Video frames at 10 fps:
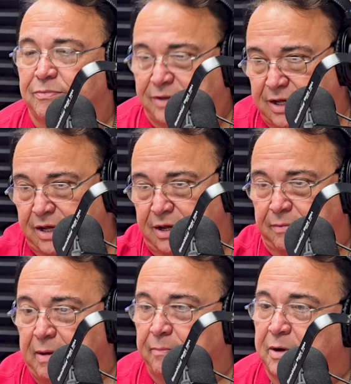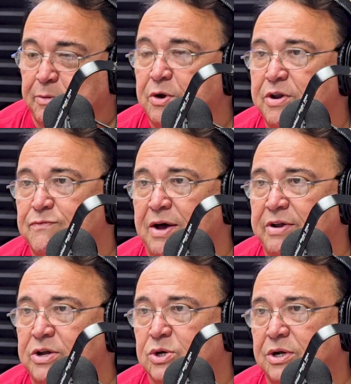the community
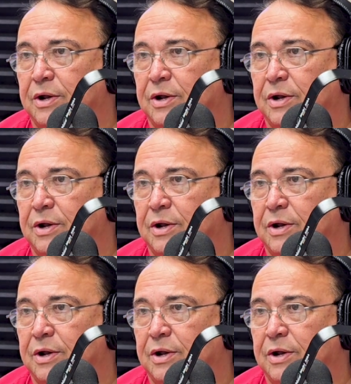foundation?